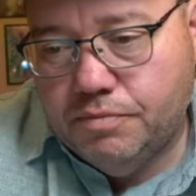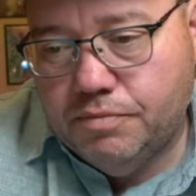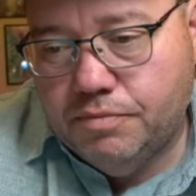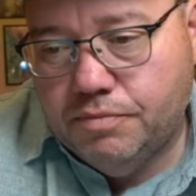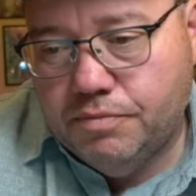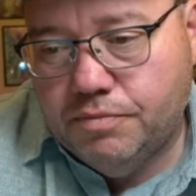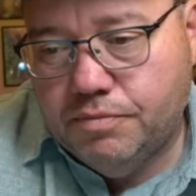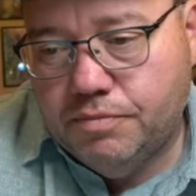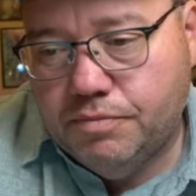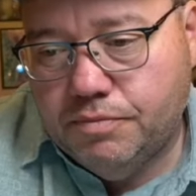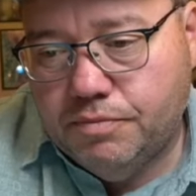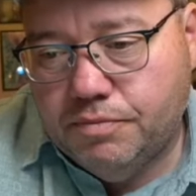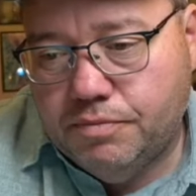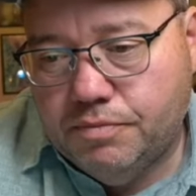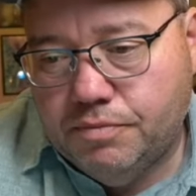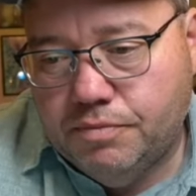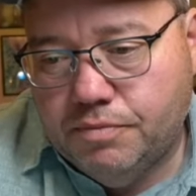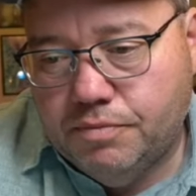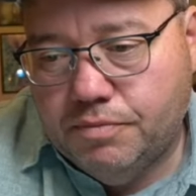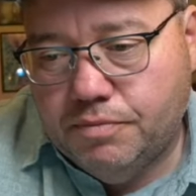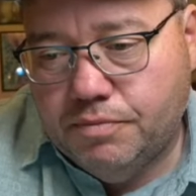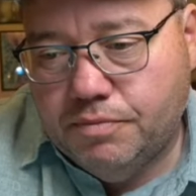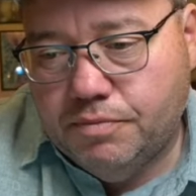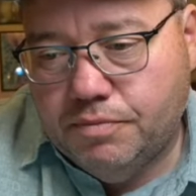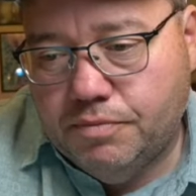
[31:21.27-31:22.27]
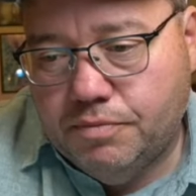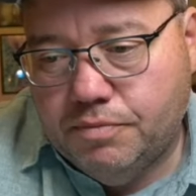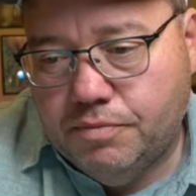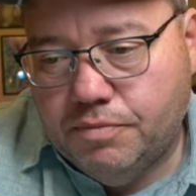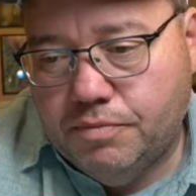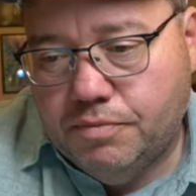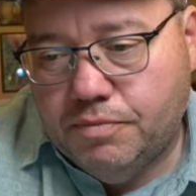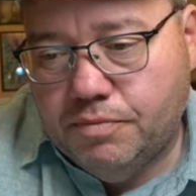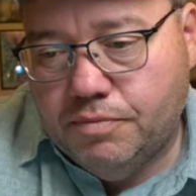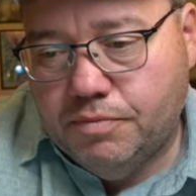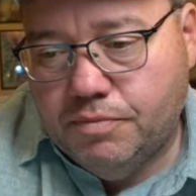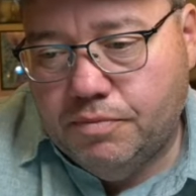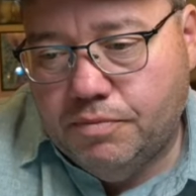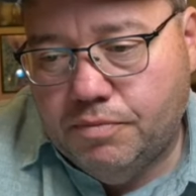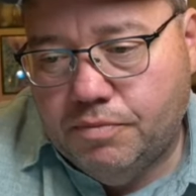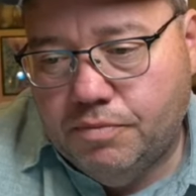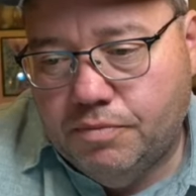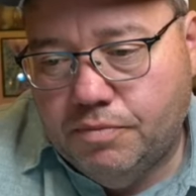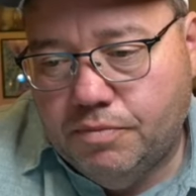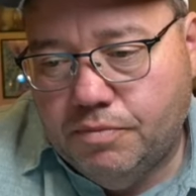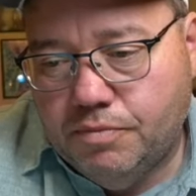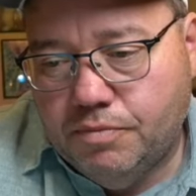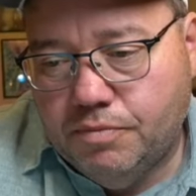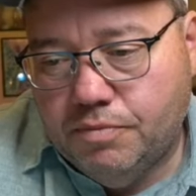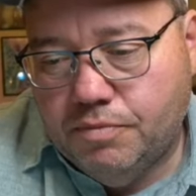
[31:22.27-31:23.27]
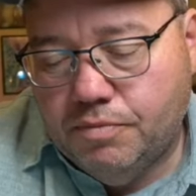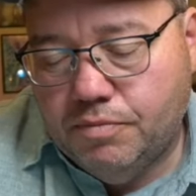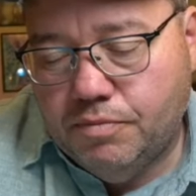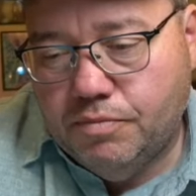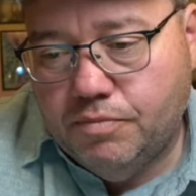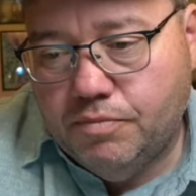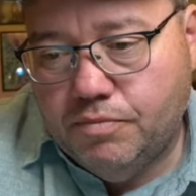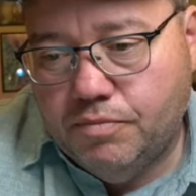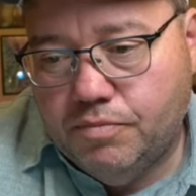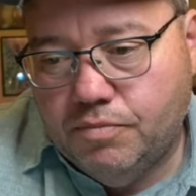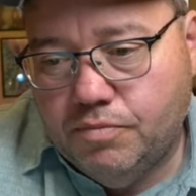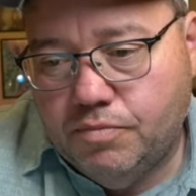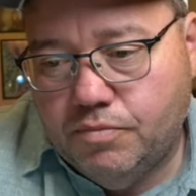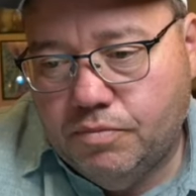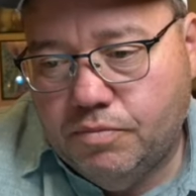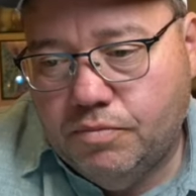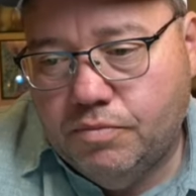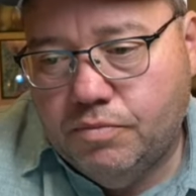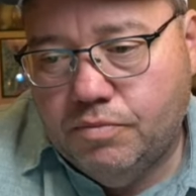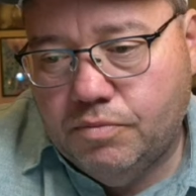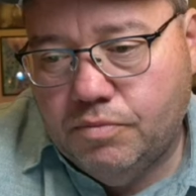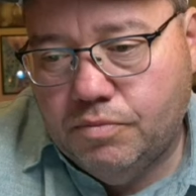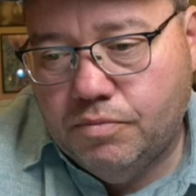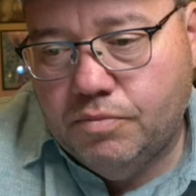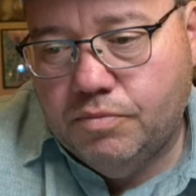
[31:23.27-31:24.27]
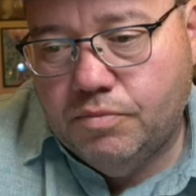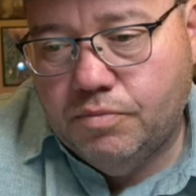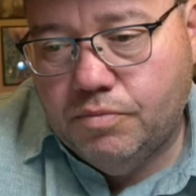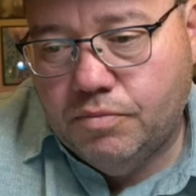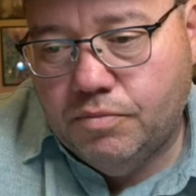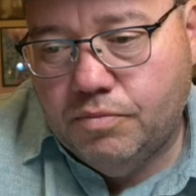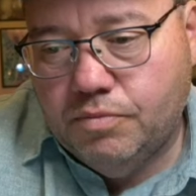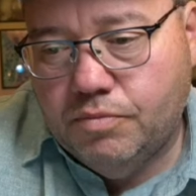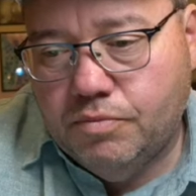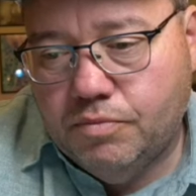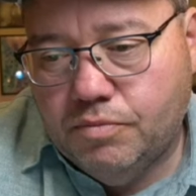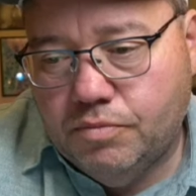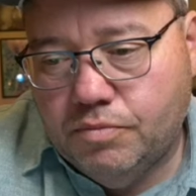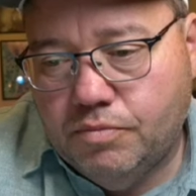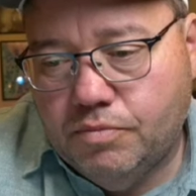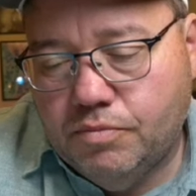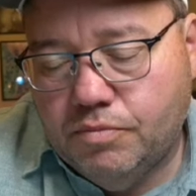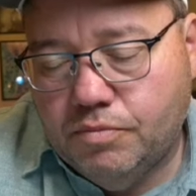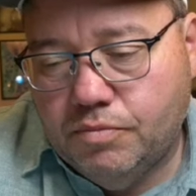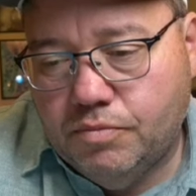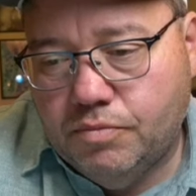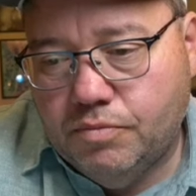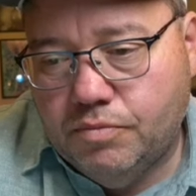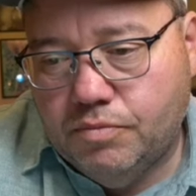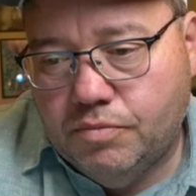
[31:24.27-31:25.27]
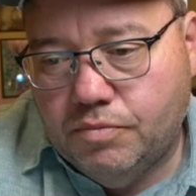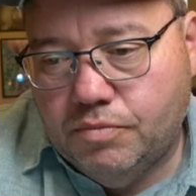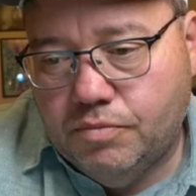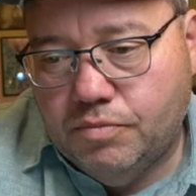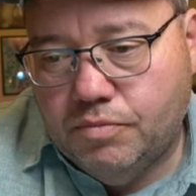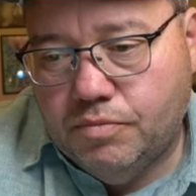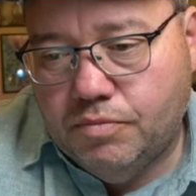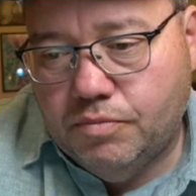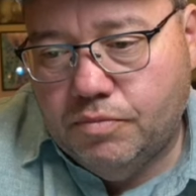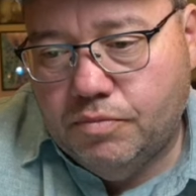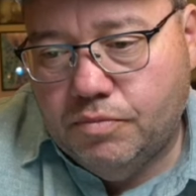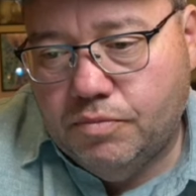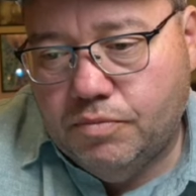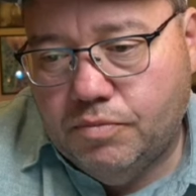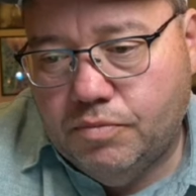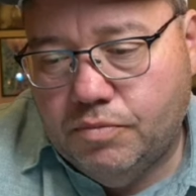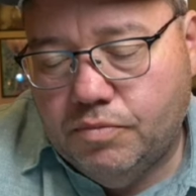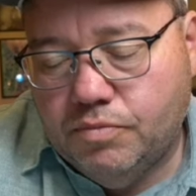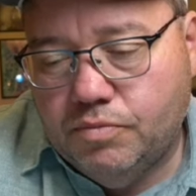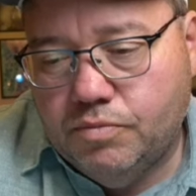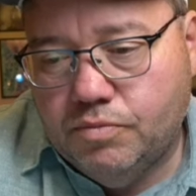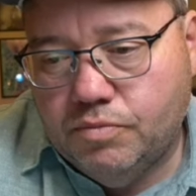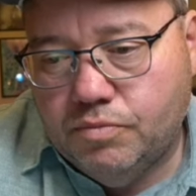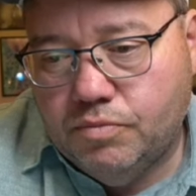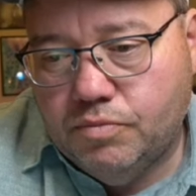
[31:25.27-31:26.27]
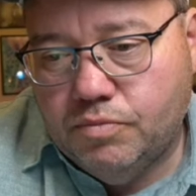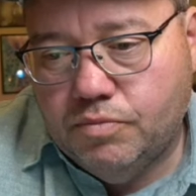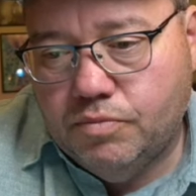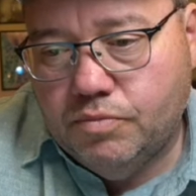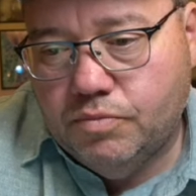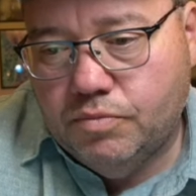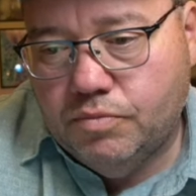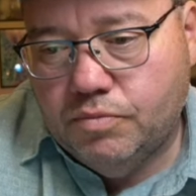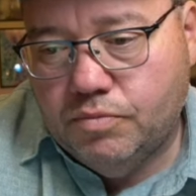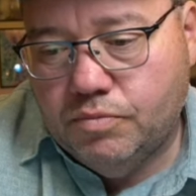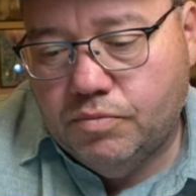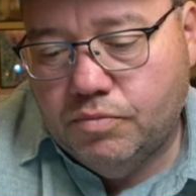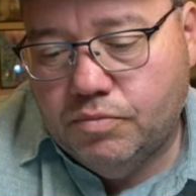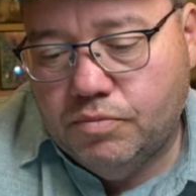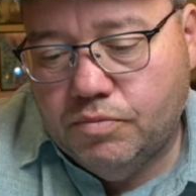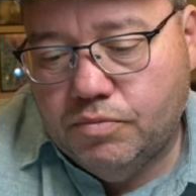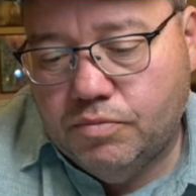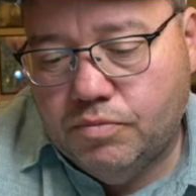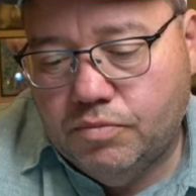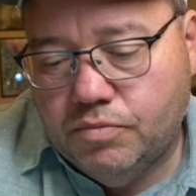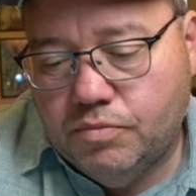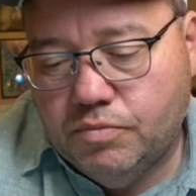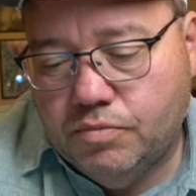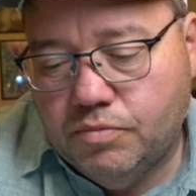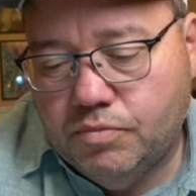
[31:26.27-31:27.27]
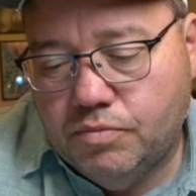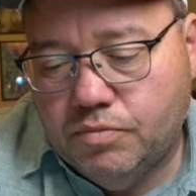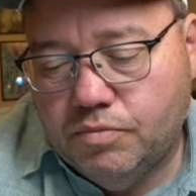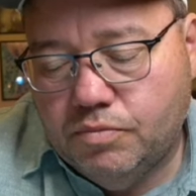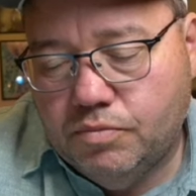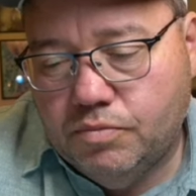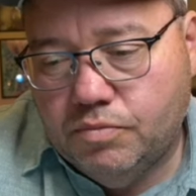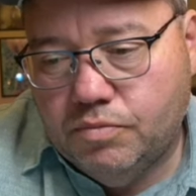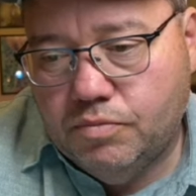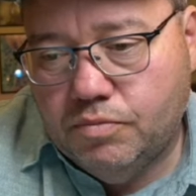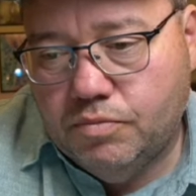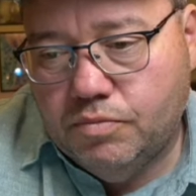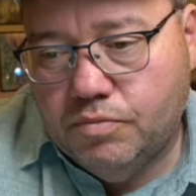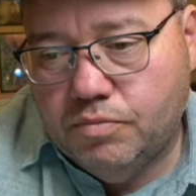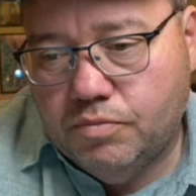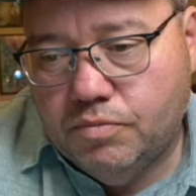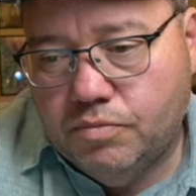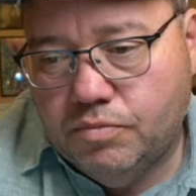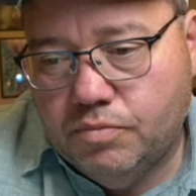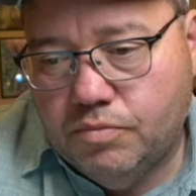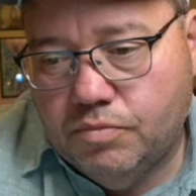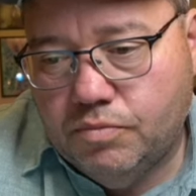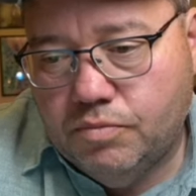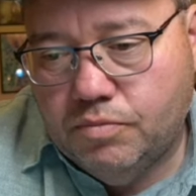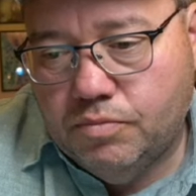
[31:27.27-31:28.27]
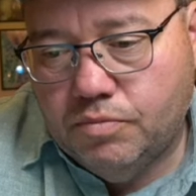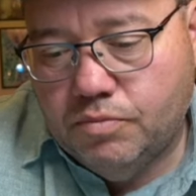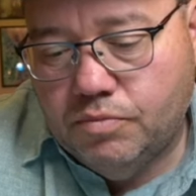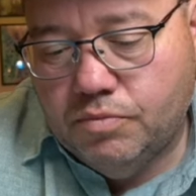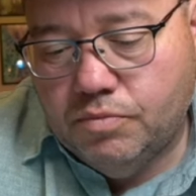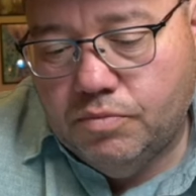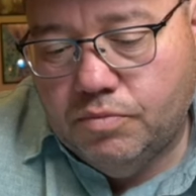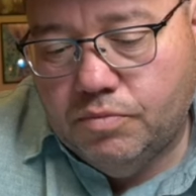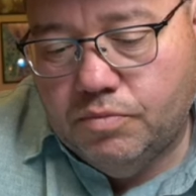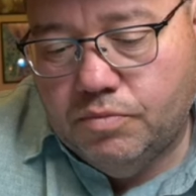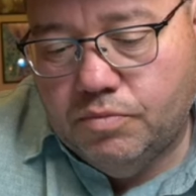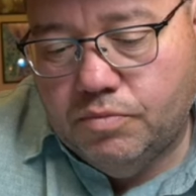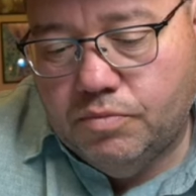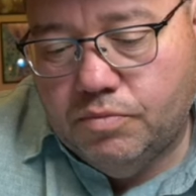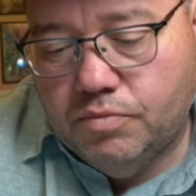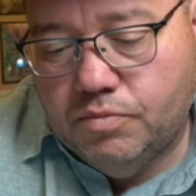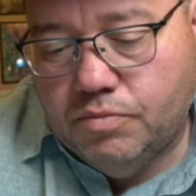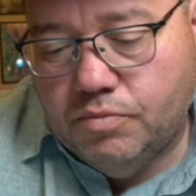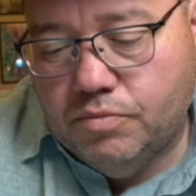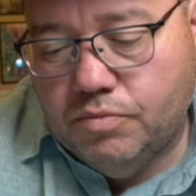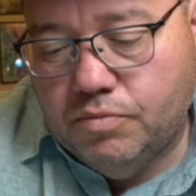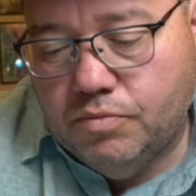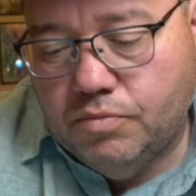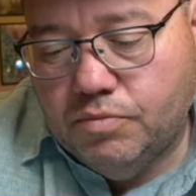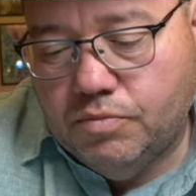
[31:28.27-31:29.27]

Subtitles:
This person isn't speaking.